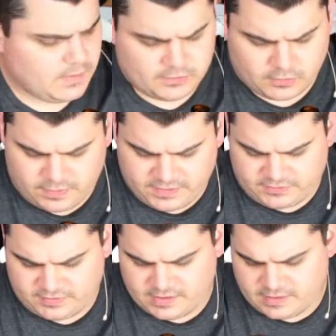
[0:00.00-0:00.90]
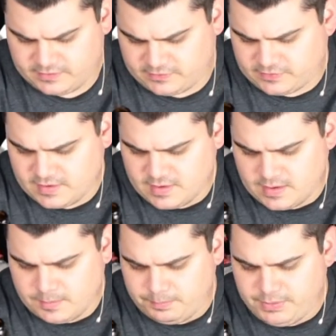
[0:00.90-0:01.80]
So this here is
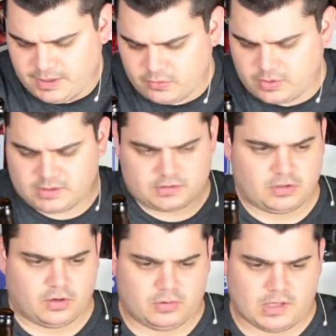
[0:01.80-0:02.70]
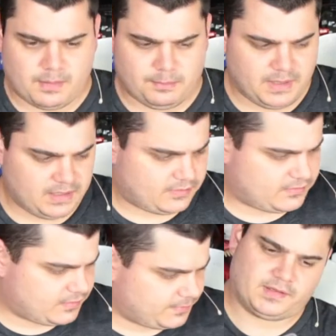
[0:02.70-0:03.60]
beer and cola
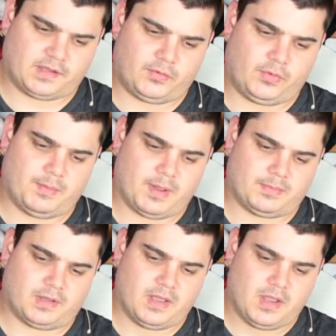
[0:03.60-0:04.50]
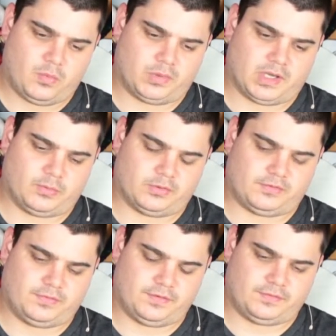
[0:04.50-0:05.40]
mixed. And I remember when I was
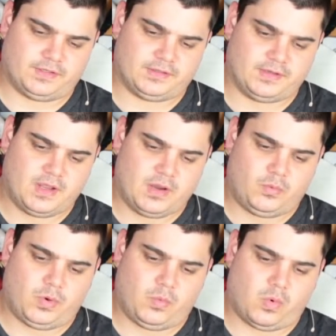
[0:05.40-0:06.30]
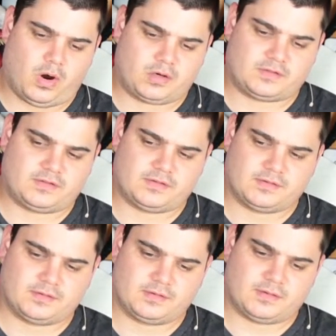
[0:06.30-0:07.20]
15, we walked
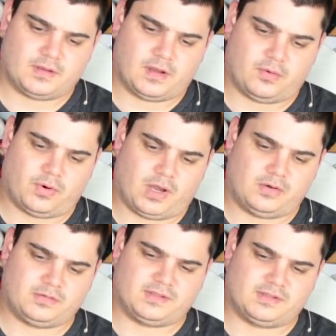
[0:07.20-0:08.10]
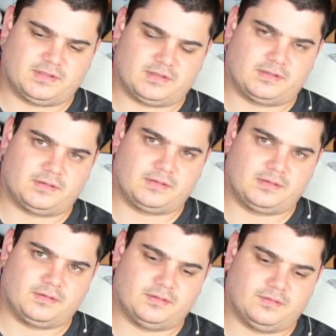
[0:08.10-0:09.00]
around in the
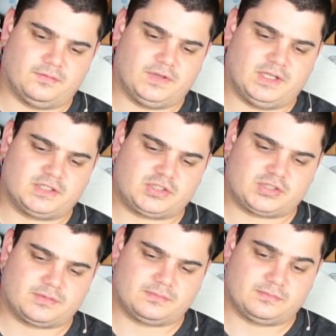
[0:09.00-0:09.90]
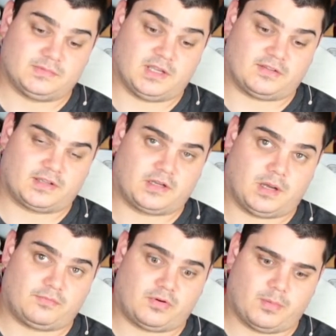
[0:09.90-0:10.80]
village. Yes, I
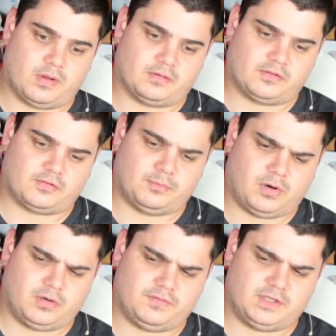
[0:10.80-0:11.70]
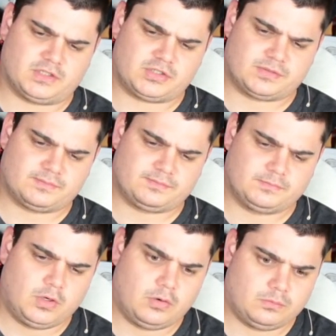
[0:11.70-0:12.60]
come from a small village.
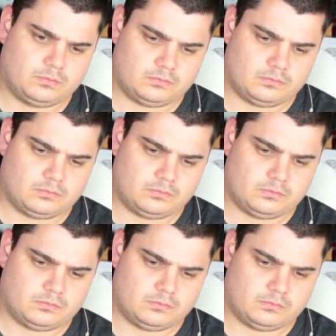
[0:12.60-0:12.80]
Ooh.